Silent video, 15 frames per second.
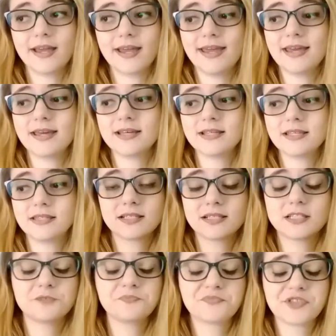is
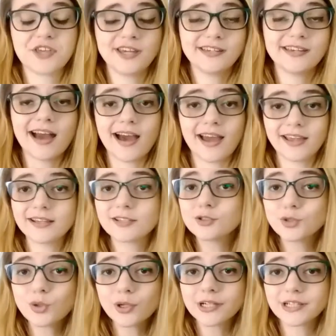something I
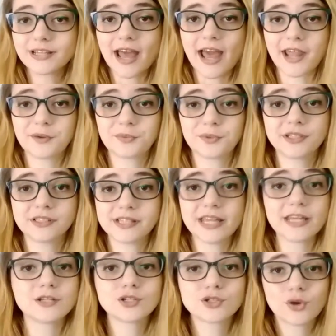adored. I really
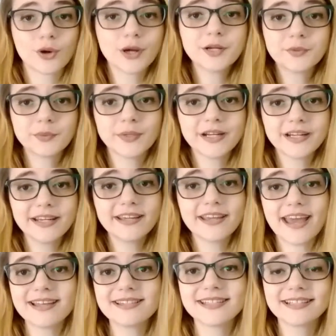enjoyed reading
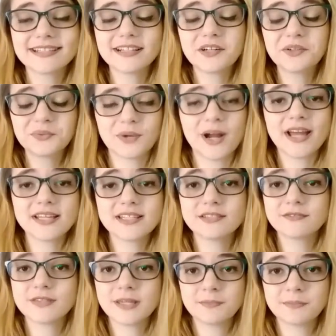Eteka Rise
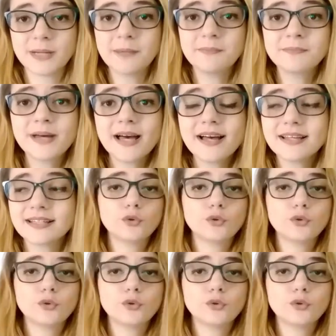of the Imamba